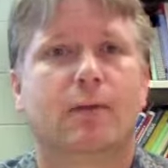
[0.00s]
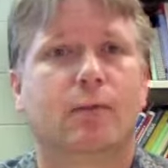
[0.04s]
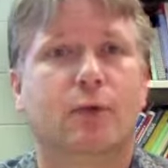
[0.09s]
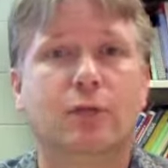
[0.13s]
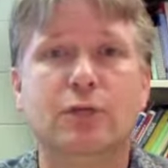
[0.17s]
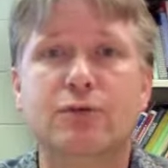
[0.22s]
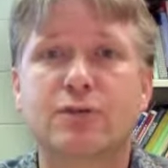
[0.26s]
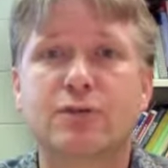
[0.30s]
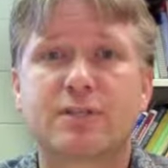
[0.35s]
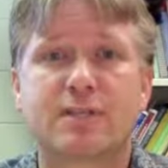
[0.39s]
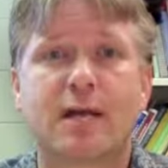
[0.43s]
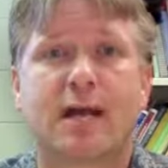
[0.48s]

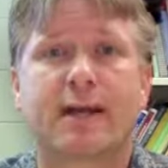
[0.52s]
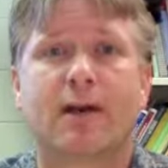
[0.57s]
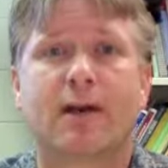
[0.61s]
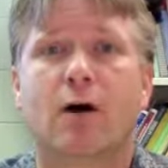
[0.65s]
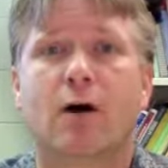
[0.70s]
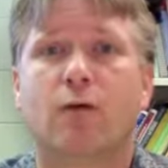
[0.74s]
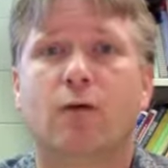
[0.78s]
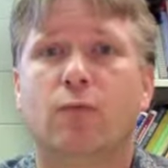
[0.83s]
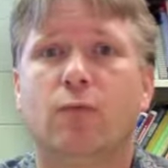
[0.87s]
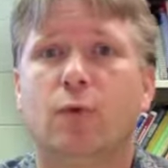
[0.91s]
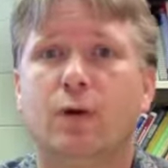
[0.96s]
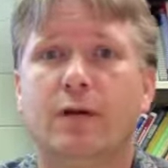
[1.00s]
Like when you
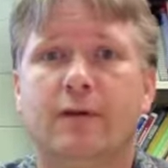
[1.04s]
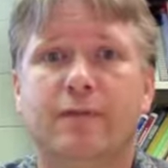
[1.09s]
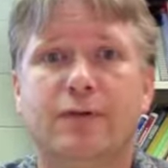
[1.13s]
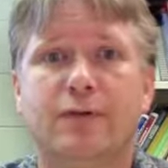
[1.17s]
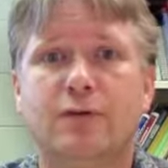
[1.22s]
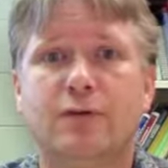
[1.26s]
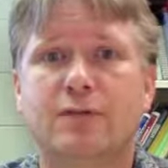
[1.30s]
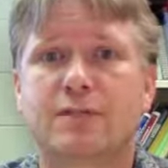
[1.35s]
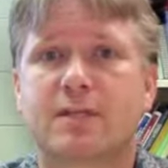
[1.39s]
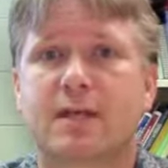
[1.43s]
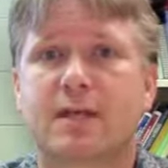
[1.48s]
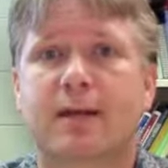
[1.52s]
sign off,
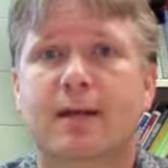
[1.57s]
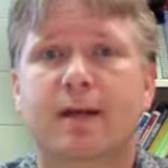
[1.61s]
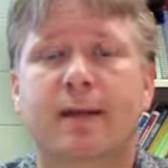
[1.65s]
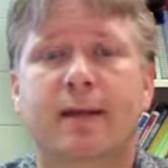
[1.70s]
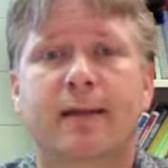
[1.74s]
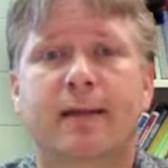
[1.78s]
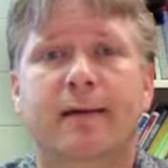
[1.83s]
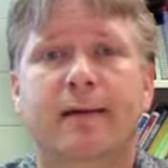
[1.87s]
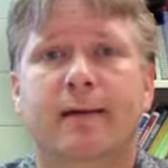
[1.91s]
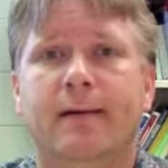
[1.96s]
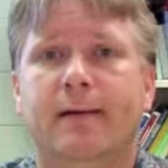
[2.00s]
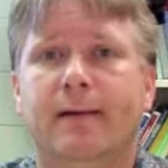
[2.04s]
whatever you
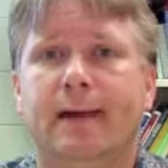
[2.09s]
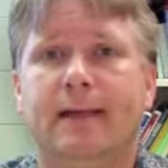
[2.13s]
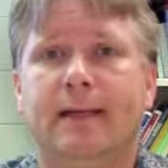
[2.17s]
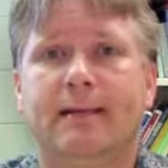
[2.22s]
say